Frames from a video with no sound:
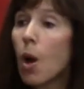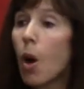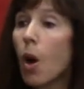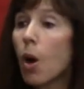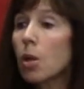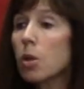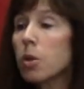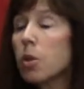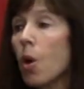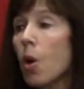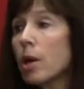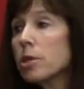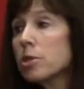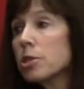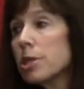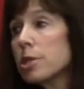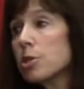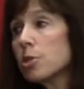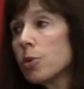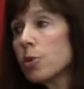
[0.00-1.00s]
are
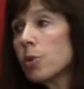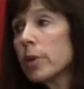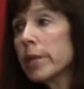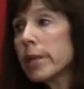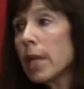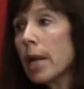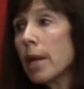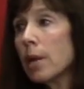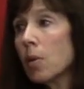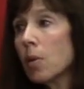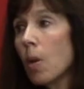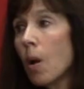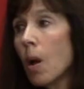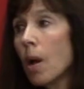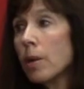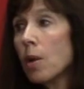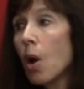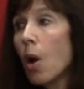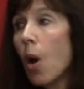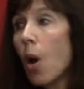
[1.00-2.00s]
largely truant later
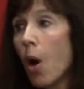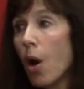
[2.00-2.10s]
on